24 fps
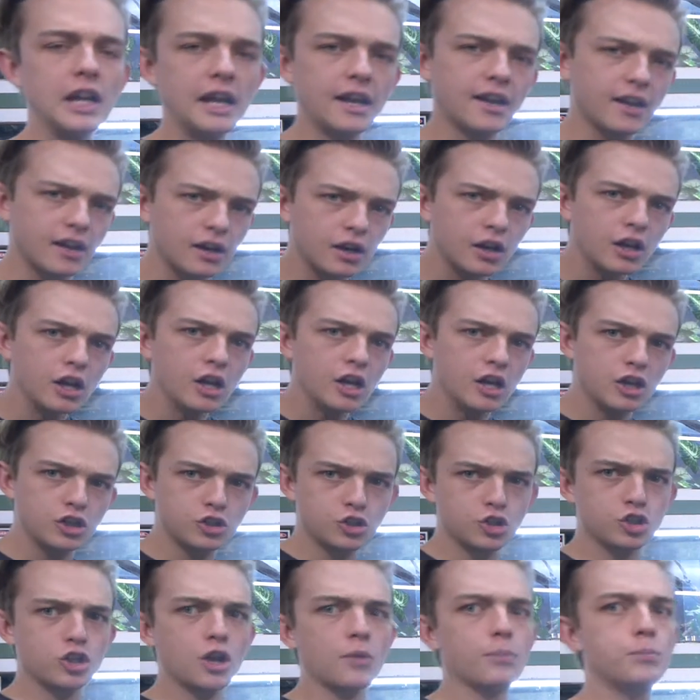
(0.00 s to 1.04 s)
like a
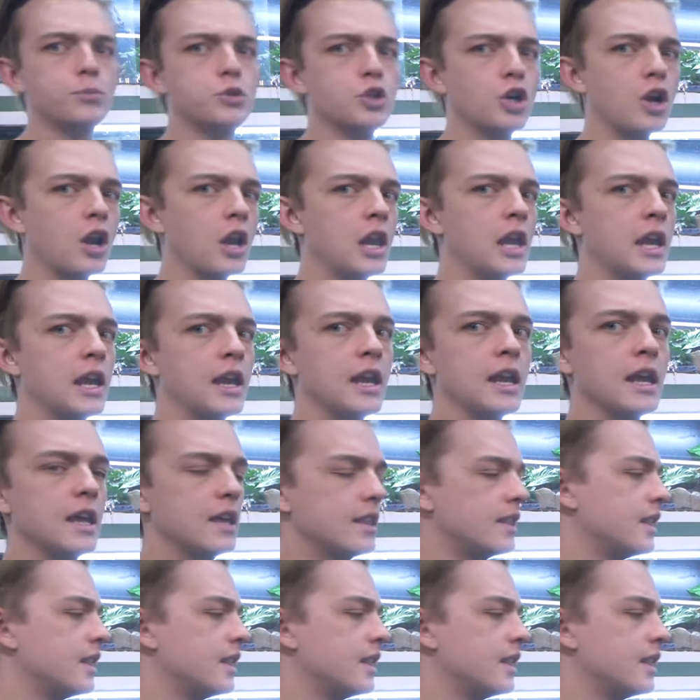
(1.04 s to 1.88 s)
shop trolley